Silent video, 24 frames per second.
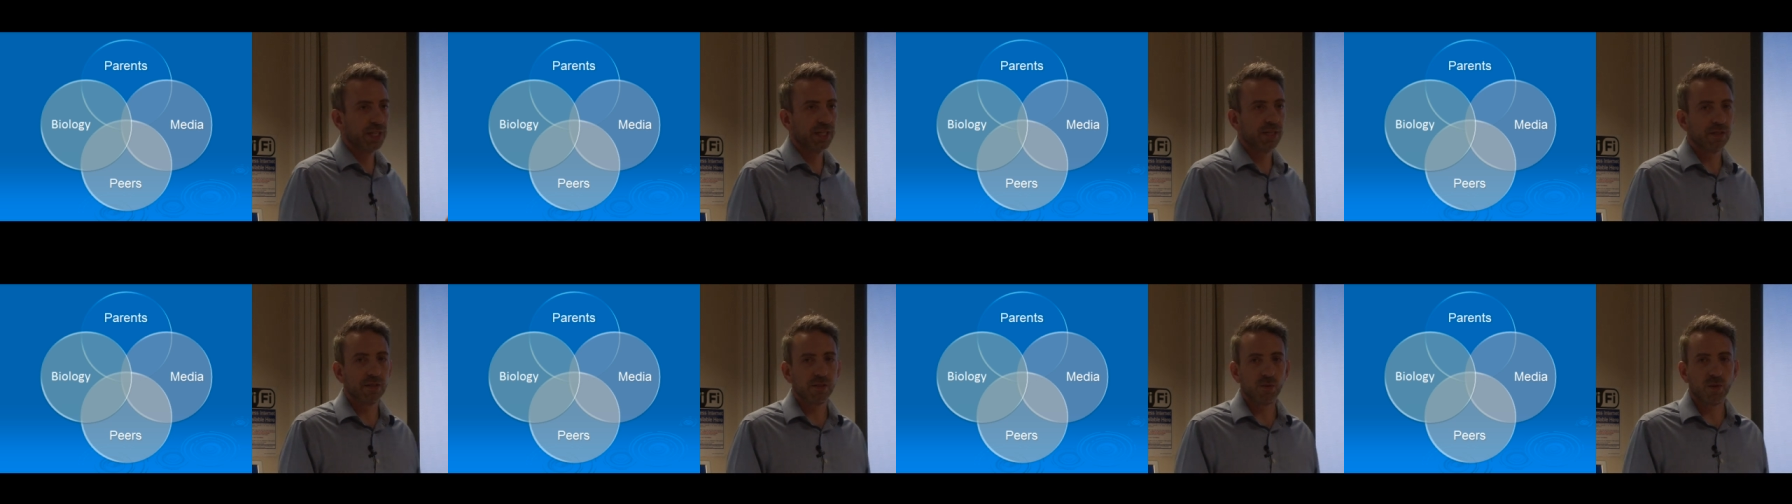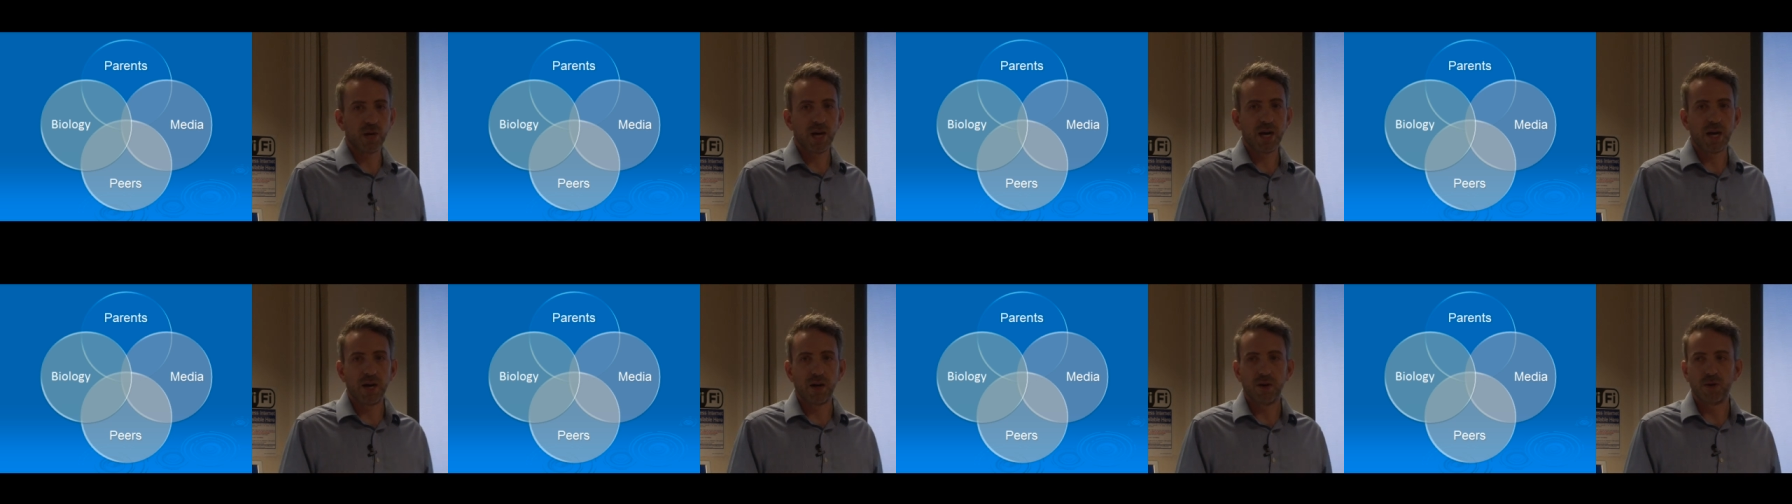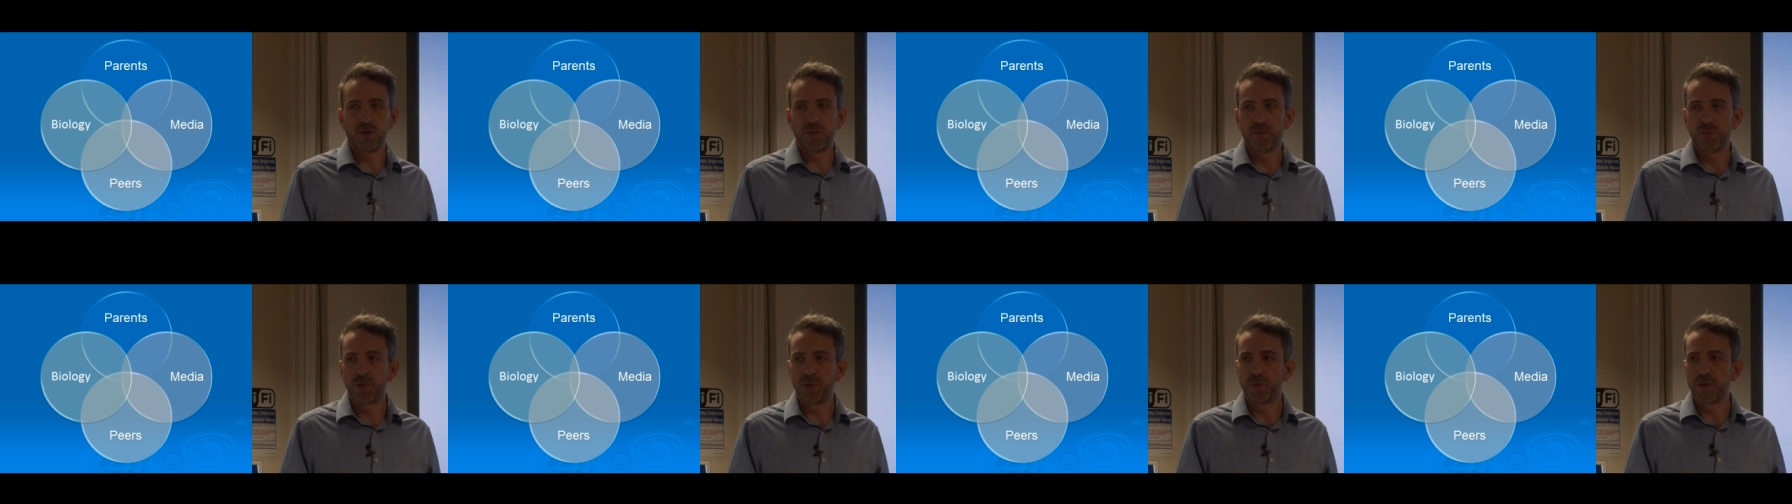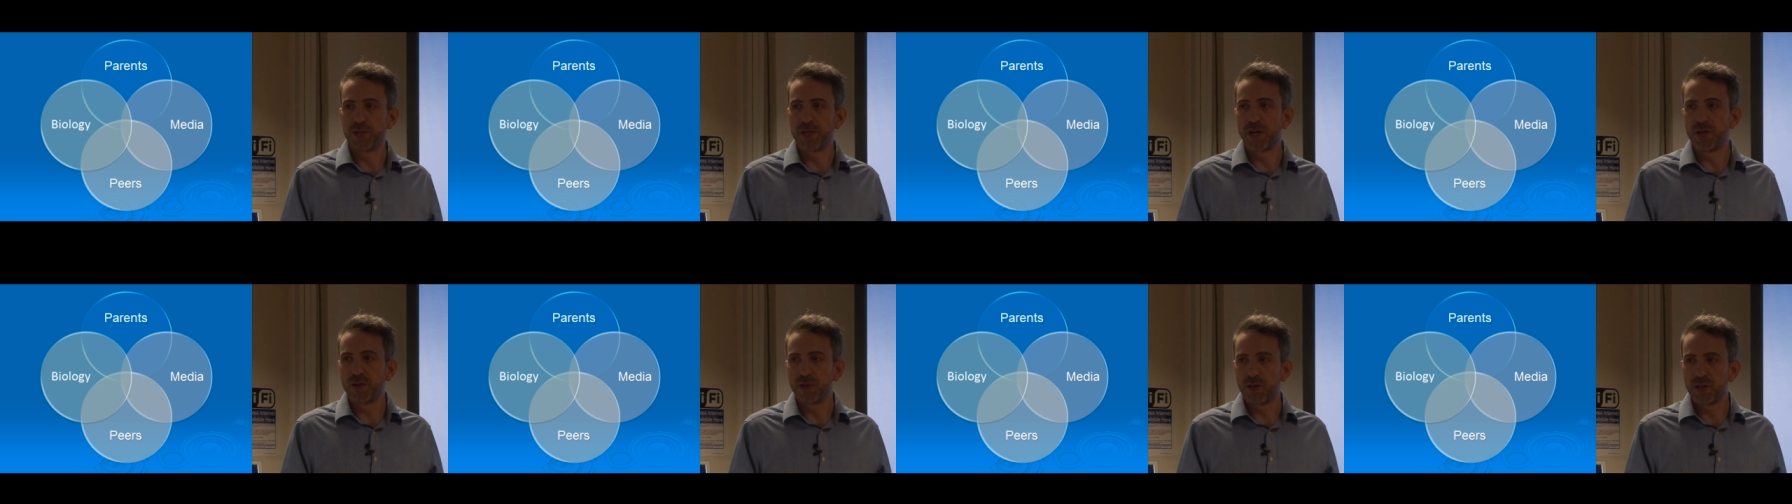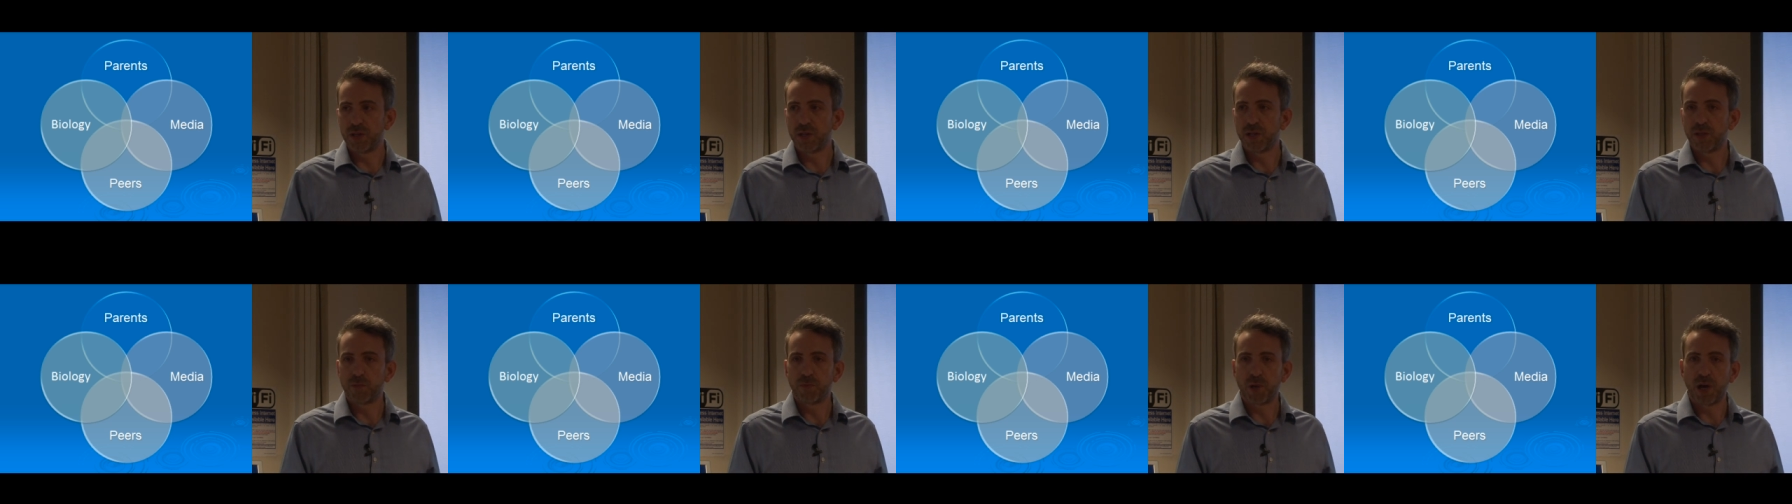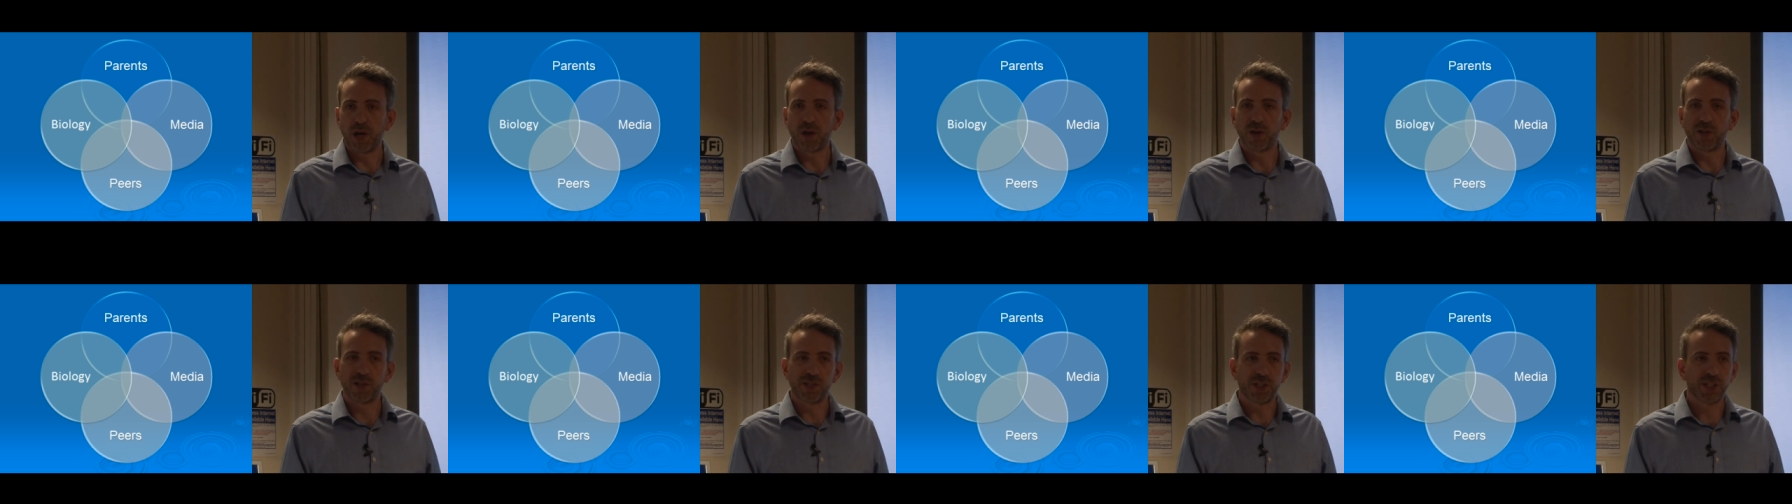as well, but we know that
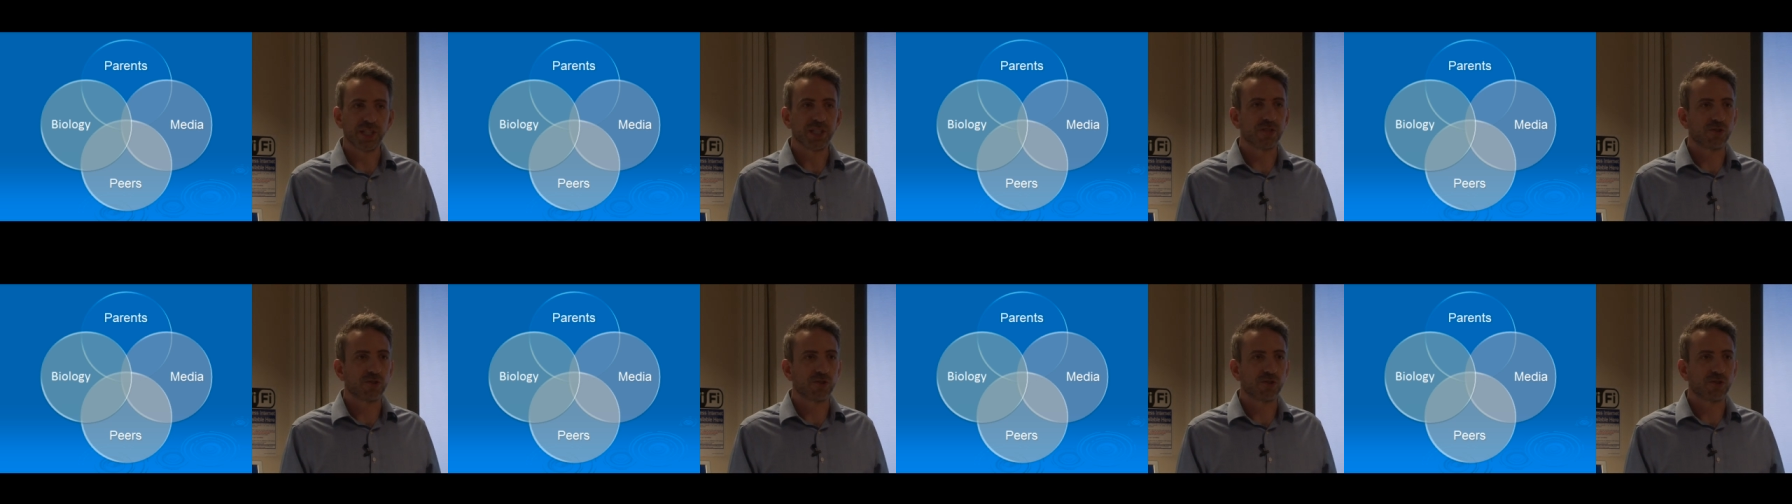biology is